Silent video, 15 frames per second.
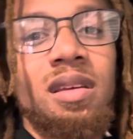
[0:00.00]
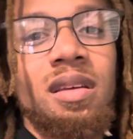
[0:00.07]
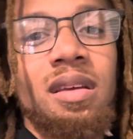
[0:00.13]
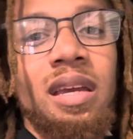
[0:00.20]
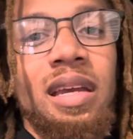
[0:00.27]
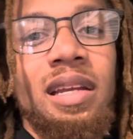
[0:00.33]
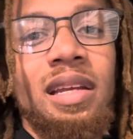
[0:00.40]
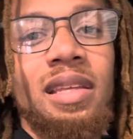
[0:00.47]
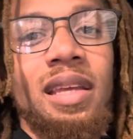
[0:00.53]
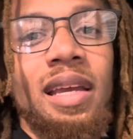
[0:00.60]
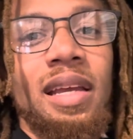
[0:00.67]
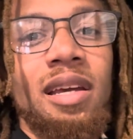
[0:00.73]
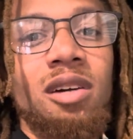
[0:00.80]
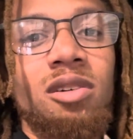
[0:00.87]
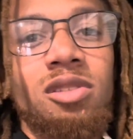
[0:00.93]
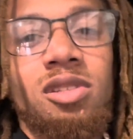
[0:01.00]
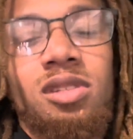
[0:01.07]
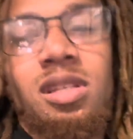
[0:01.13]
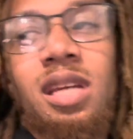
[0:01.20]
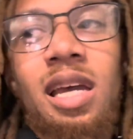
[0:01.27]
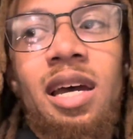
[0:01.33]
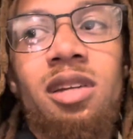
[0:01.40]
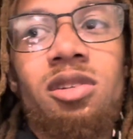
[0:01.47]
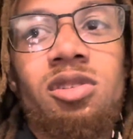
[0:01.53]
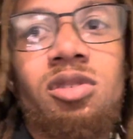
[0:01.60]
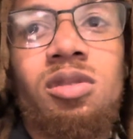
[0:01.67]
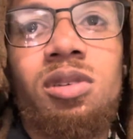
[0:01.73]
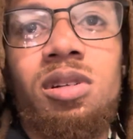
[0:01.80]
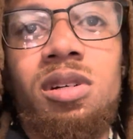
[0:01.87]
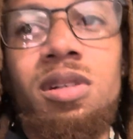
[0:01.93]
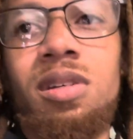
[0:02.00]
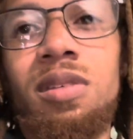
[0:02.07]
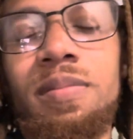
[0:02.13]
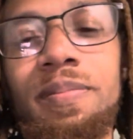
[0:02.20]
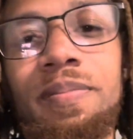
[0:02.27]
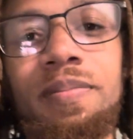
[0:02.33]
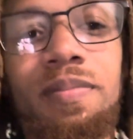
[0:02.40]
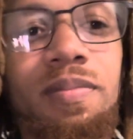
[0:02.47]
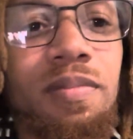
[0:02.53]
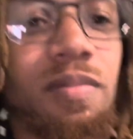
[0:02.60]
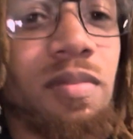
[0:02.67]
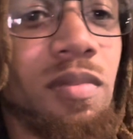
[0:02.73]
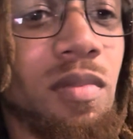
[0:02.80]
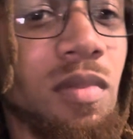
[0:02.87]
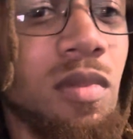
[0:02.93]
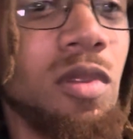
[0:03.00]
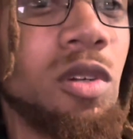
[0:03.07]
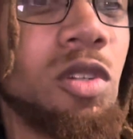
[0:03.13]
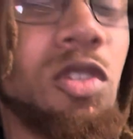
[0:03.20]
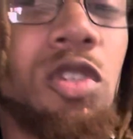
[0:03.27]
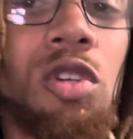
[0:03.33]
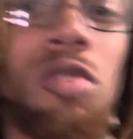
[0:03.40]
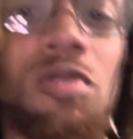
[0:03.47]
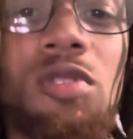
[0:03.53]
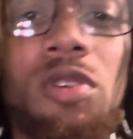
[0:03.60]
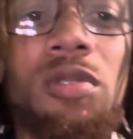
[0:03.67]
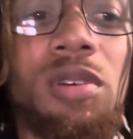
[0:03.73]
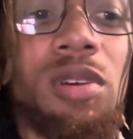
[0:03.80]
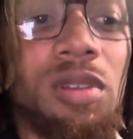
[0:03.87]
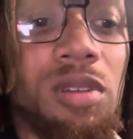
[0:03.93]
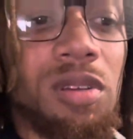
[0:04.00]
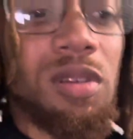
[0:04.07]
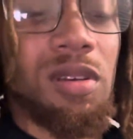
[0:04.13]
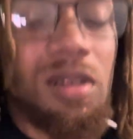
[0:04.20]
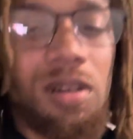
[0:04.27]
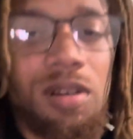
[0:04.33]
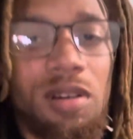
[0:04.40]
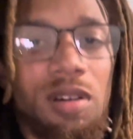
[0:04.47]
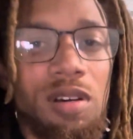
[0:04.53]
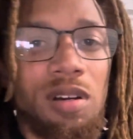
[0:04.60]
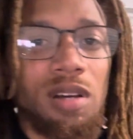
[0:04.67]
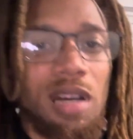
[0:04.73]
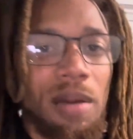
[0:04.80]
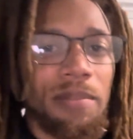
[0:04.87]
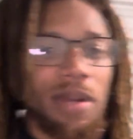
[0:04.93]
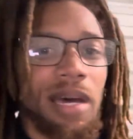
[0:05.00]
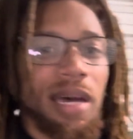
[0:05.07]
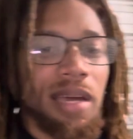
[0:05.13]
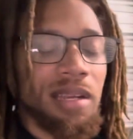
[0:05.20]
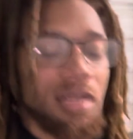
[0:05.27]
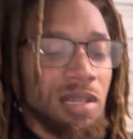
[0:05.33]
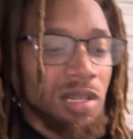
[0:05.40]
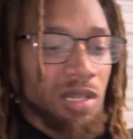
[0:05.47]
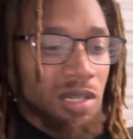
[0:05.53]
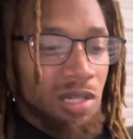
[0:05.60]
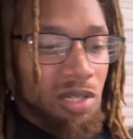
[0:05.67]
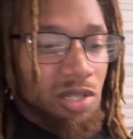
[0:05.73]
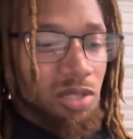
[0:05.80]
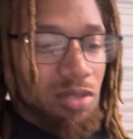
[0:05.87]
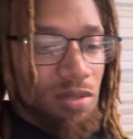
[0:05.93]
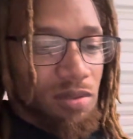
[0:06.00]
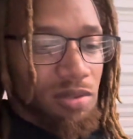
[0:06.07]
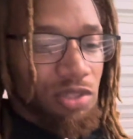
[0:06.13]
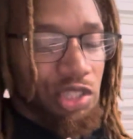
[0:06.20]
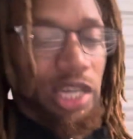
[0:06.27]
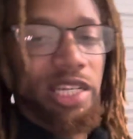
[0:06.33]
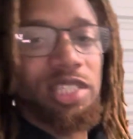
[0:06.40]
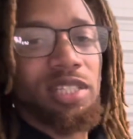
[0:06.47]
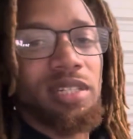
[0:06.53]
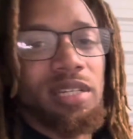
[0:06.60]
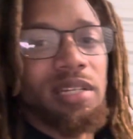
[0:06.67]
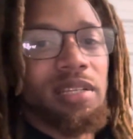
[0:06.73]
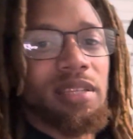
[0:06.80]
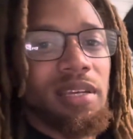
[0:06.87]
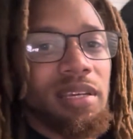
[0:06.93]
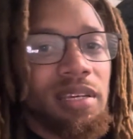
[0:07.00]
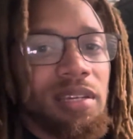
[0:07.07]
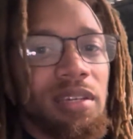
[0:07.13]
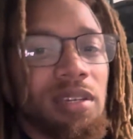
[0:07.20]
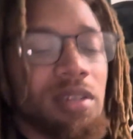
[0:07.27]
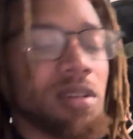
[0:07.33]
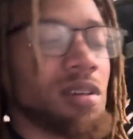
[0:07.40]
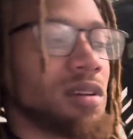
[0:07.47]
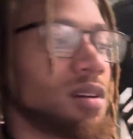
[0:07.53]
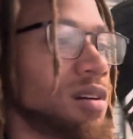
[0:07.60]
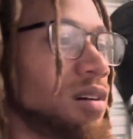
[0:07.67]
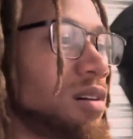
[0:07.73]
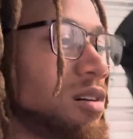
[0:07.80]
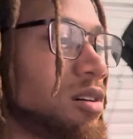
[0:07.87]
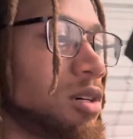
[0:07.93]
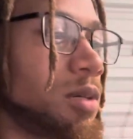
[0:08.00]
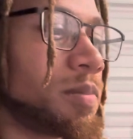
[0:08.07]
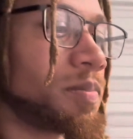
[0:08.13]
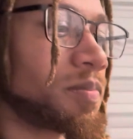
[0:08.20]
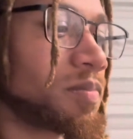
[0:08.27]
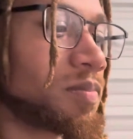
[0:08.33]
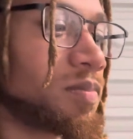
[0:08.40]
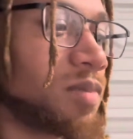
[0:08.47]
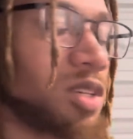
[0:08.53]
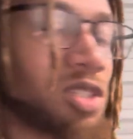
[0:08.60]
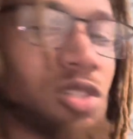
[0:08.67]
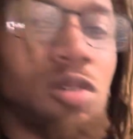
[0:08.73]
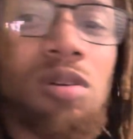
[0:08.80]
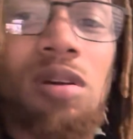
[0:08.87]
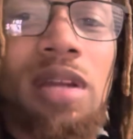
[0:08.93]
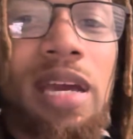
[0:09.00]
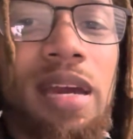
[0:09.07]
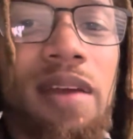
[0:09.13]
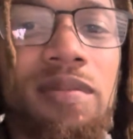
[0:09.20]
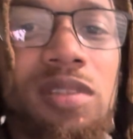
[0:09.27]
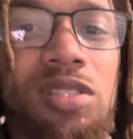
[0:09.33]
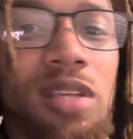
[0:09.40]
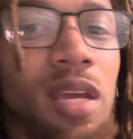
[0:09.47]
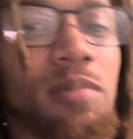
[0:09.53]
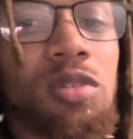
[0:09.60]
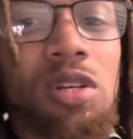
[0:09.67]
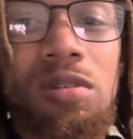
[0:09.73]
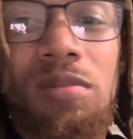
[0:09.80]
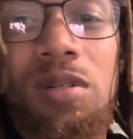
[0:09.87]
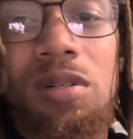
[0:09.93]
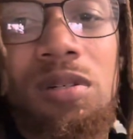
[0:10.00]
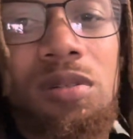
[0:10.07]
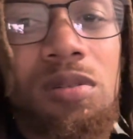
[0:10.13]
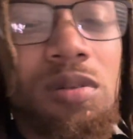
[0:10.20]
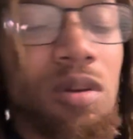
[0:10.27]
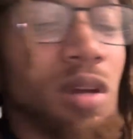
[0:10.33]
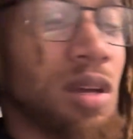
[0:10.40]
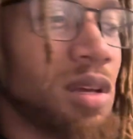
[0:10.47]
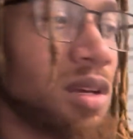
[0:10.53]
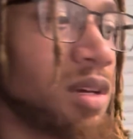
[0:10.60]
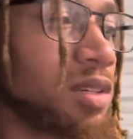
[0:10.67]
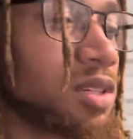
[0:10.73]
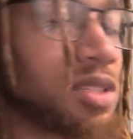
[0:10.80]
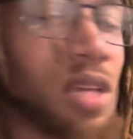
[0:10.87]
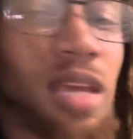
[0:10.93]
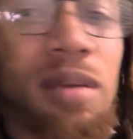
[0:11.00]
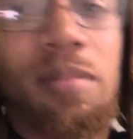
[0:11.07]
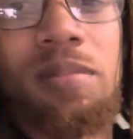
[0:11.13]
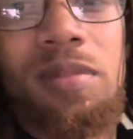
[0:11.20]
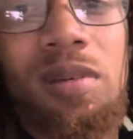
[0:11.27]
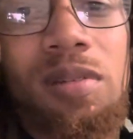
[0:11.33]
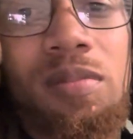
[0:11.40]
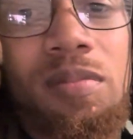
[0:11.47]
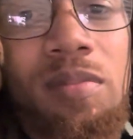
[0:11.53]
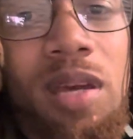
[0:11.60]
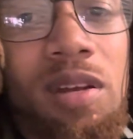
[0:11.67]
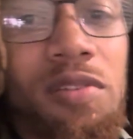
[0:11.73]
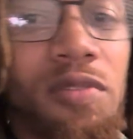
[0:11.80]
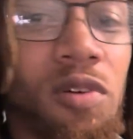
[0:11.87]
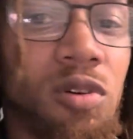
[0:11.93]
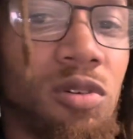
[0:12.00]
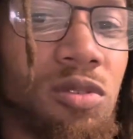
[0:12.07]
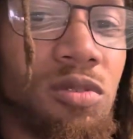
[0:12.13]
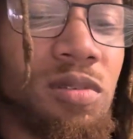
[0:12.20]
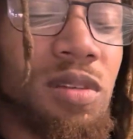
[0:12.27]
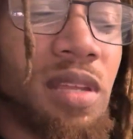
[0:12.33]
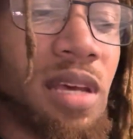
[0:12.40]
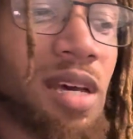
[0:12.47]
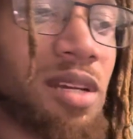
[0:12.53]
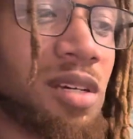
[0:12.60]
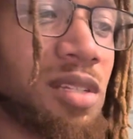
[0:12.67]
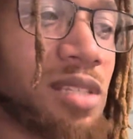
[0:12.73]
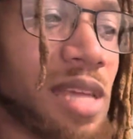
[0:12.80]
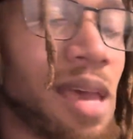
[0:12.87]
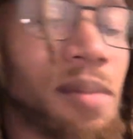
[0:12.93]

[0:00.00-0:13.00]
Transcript: anything else to kind of sort of do to it. I'm not changing anything. It's still going to have the same turbo, the same manifold that Zach